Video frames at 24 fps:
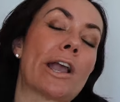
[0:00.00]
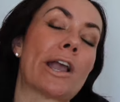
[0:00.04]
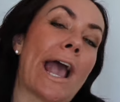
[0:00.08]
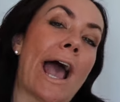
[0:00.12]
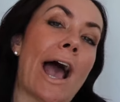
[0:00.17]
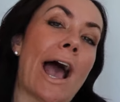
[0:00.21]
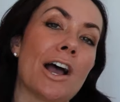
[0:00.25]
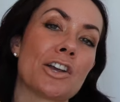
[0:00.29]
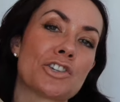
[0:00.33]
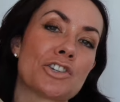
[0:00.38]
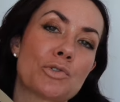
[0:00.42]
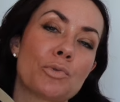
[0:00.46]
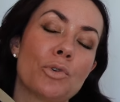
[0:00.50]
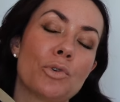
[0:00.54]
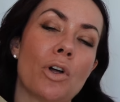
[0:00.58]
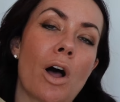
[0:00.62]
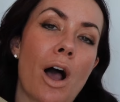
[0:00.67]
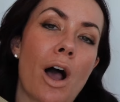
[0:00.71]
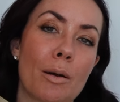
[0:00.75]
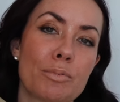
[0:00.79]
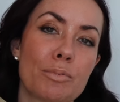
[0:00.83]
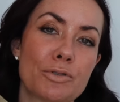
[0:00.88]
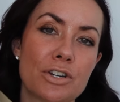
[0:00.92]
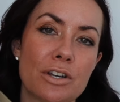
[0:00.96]
casual
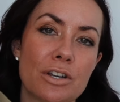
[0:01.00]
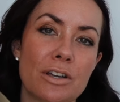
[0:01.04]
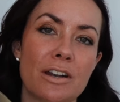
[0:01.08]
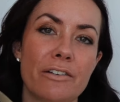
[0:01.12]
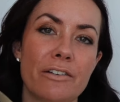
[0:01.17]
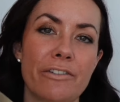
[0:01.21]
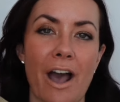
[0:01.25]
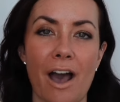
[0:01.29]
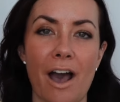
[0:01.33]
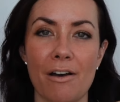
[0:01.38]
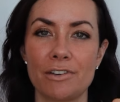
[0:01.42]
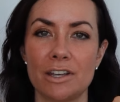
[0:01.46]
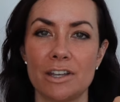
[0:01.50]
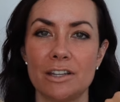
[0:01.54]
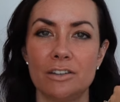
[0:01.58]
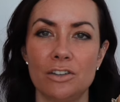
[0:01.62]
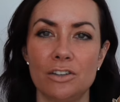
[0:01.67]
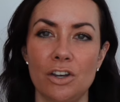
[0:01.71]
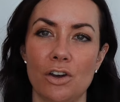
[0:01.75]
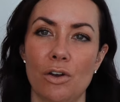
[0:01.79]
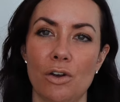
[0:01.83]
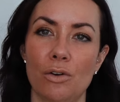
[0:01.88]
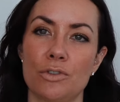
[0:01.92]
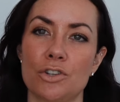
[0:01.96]
option of having,
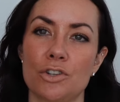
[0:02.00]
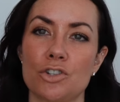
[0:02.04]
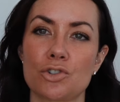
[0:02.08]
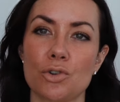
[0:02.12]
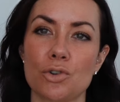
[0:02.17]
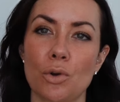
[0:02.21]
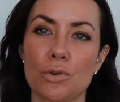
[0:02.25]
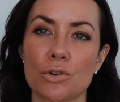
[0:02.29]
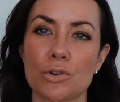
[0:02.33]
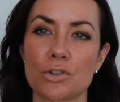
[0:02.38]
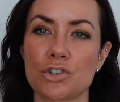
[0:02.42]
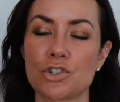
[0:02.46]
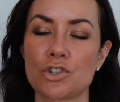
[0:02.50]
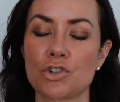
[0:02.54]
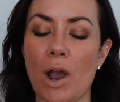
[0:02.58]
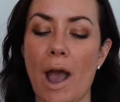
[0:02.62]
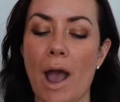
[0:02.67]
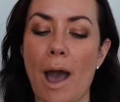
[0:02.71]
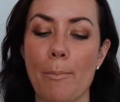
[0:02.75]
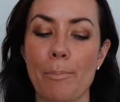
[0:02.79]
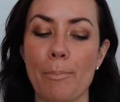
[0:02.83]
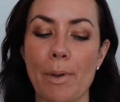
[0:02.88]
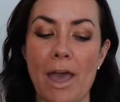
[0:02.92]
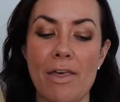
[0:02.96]
the shoulder
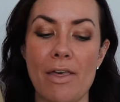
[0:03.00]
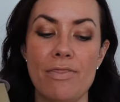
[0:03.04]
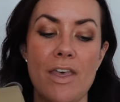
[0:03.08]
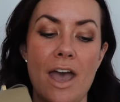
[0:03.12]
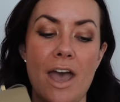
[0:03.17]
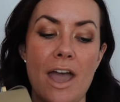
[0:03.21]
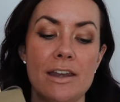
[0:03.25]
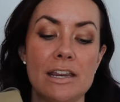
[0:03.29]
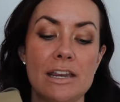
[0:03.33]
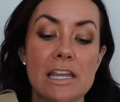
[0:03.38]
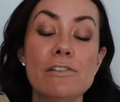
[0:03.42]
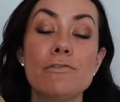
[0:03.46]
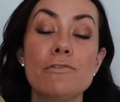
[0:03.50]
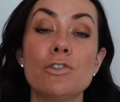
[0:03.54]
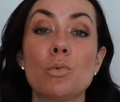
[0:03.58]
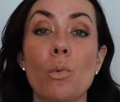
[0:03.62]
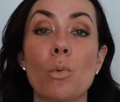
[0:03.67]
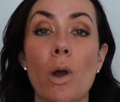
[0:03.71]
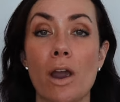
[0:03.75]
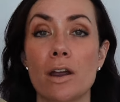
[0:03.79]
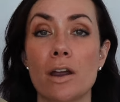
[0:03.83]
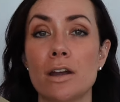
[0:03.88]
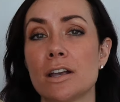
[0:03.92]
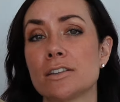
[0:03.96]
strap, and then even
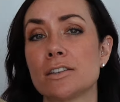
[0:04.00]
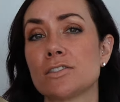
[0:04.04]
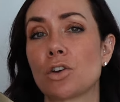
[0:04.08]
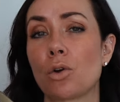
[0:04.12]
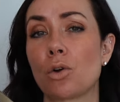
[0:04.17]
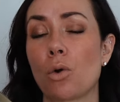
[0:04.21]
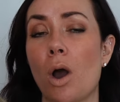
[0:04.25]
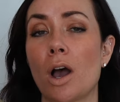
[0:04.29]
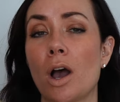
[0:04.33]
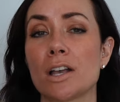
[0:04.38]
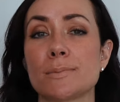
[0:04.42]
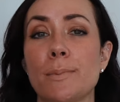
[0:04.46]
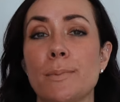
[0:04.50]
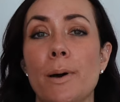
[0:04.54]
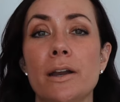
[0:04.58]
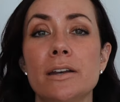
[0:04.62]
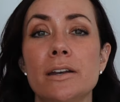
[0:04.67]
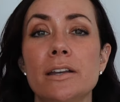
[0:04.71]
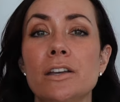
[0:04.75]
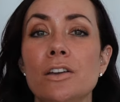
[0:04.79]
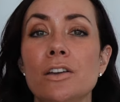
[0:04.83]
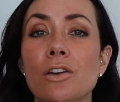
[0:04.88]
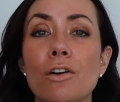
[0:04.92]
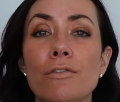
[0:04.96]
wearing it as a
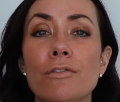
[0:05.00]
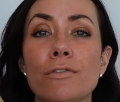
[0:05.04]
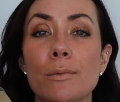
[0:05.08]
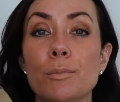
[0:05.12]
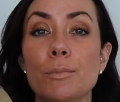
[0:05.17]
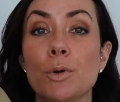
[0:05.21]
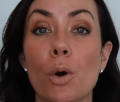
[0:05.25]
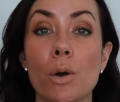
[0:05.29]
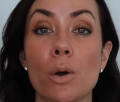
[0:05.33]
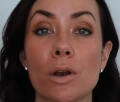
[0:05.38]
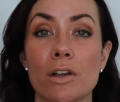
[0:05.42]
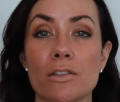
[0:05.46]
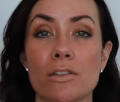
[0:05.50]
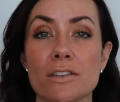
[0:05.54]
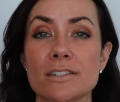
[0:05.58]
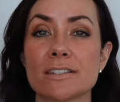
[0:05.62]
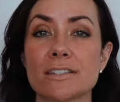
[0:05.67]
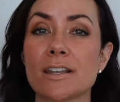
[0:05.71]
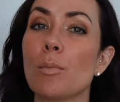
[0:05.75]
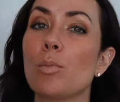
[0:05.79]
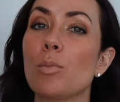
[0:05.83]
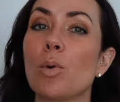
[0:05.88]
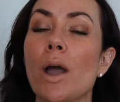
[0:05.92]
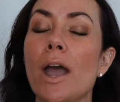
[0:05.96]
crossbody, if I'm going on the
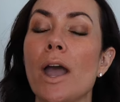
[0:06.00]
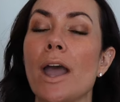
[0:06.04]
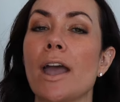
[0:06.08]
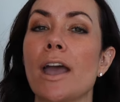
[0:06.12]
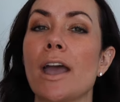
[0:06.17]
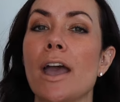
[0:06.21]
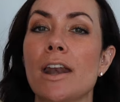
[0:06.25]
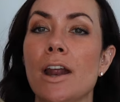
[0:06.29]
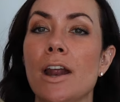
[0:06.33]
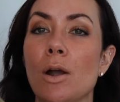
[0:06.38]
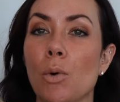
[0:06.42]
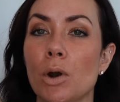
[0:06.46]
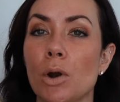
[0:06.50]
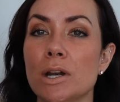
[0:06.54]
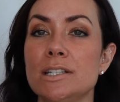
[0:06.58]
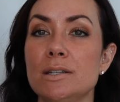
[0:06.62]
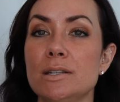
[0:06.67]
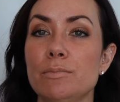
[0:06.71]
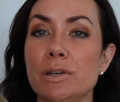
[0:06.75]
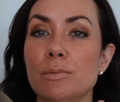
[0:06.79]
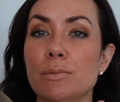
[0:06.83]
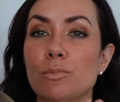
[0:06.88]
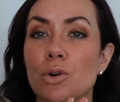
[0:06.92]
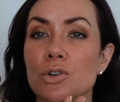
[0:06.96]
subway and I want it
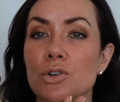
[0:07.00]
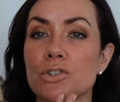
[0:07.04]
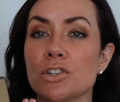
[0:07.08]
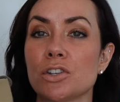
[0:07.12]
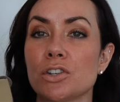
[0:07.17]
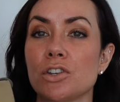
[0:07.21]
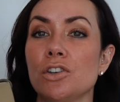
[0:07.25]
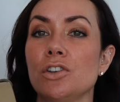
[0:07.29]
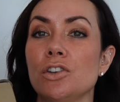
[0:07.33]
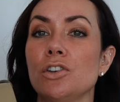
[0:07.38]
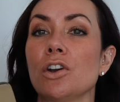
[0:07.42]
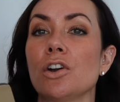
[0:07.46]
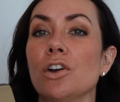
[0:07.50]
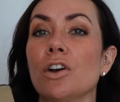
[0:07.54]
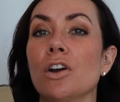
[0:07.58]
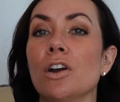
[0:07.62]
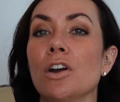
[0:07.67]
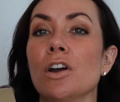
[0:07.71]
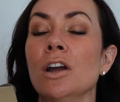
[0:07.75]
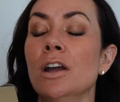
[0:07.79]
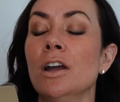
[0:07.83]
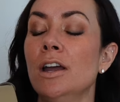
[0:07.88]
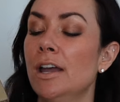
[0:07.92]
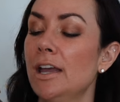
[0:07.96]
to be more
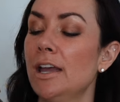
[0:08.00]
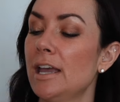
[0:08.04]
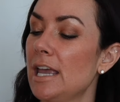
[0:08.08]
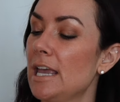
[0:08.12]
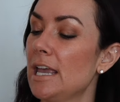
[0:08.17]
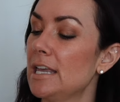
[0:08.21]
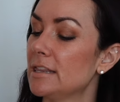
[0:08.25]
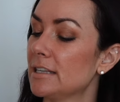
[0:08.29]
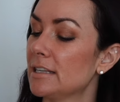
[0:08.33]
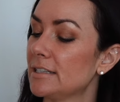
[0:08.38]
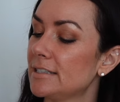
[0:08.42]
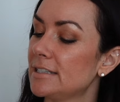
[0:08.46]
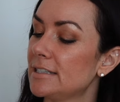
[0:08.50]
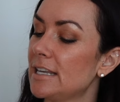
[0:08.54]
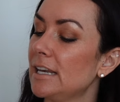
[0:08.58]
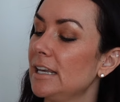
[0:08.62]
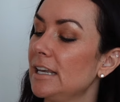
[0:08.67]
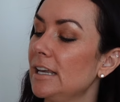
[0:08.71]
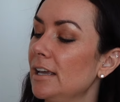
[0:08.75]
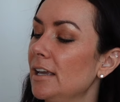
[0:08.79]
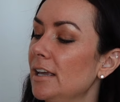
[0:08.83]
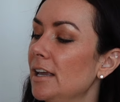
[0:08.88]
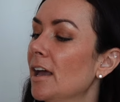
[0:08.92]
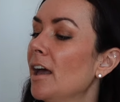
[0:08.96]
secure in the
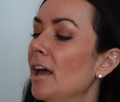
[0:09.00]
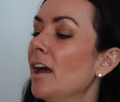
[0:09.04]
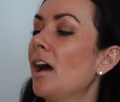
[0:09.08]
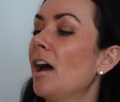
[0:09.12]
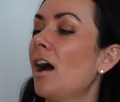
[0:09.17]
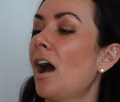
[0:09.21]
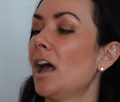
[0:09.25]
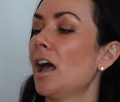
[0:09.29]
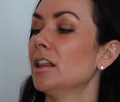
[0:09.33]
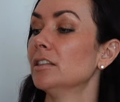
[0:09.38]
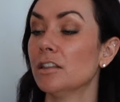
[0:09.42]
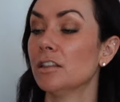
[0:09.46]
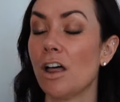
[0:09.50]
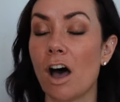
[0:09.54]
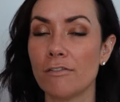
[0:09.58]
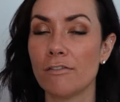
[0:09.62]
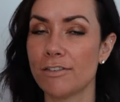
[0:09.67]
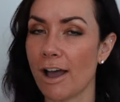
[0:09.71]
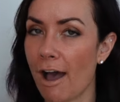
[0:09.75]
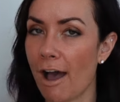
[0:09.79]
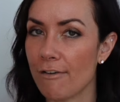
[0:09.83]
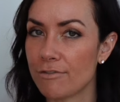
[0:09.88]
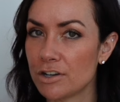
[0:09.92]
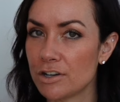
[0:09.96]
city, I love
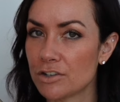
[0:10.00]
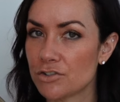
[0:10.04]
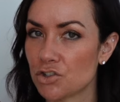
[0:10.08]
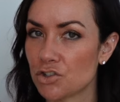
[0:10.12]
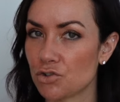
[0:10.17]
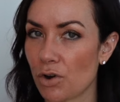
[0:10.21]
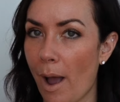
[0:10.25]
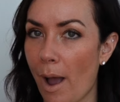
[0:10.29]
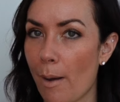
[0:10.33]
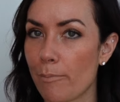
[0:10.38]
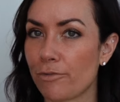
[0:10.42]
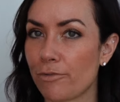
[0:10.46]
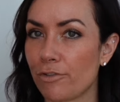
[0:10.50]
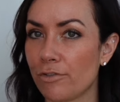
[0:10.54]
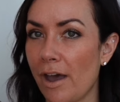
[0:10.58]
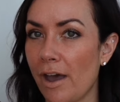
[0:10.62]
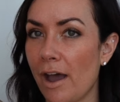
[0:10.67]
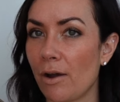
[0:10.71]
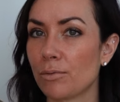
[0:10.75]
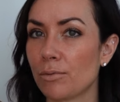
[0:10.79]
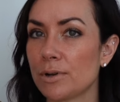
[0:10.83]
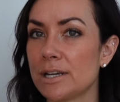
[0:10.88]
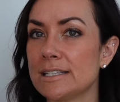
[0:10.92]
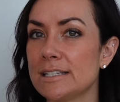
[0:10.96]
having a strap for
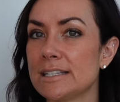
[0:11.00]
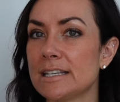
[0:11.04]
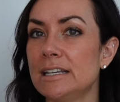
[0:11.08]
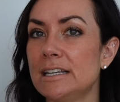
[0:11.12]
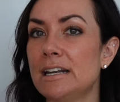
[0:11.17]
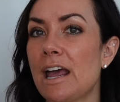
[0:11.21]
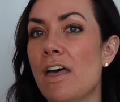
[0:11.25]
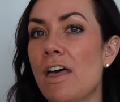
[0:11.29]
that reason.